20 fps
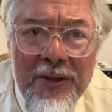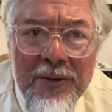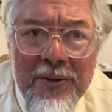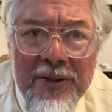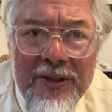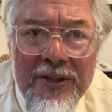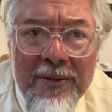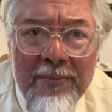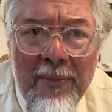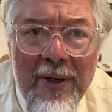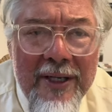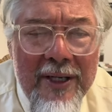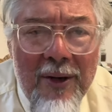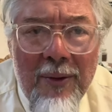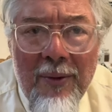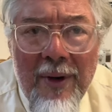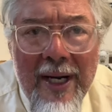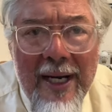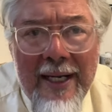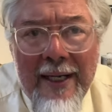tuition money
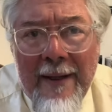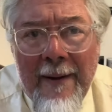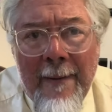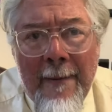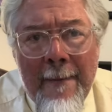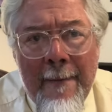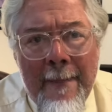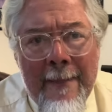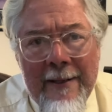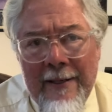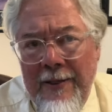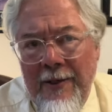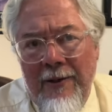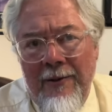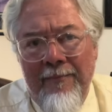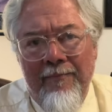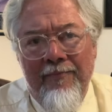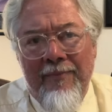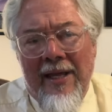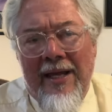away, you
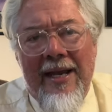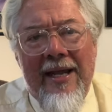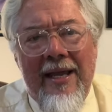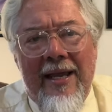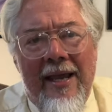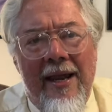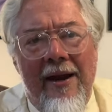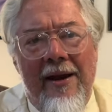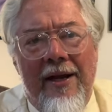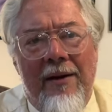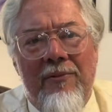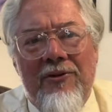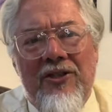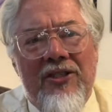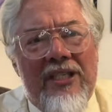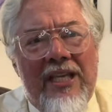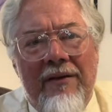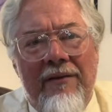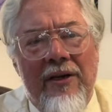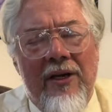know? They didn't care, they were
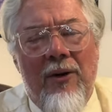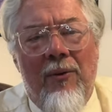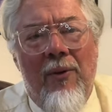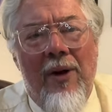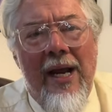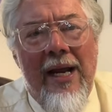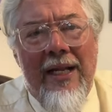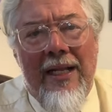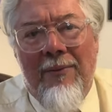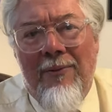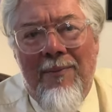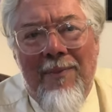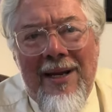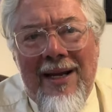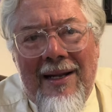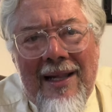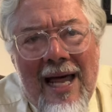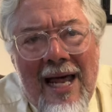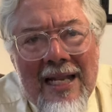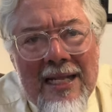just giving it away. They were
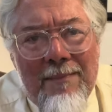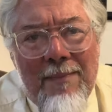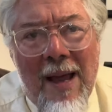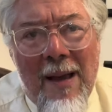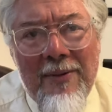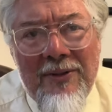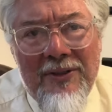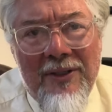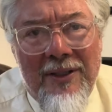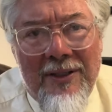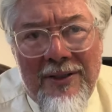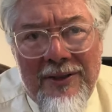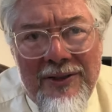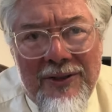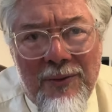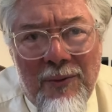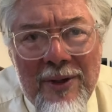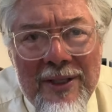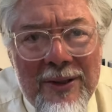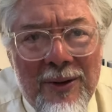being lollipop
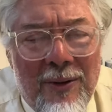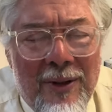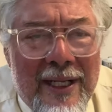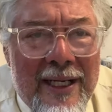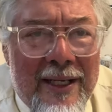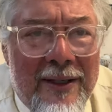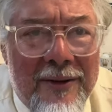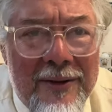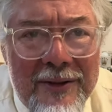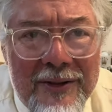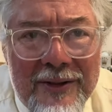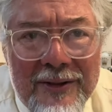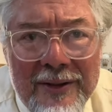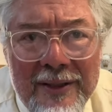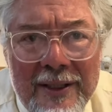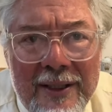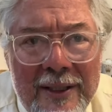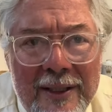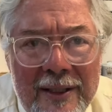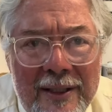suckers, window lickers,
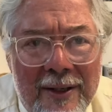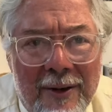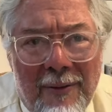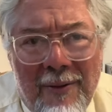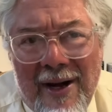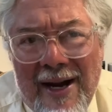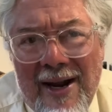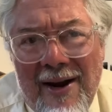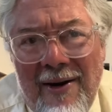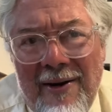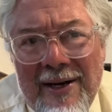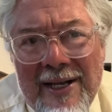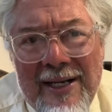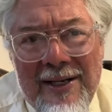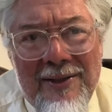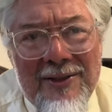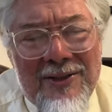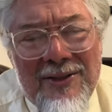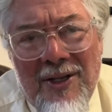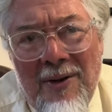crayon eaters,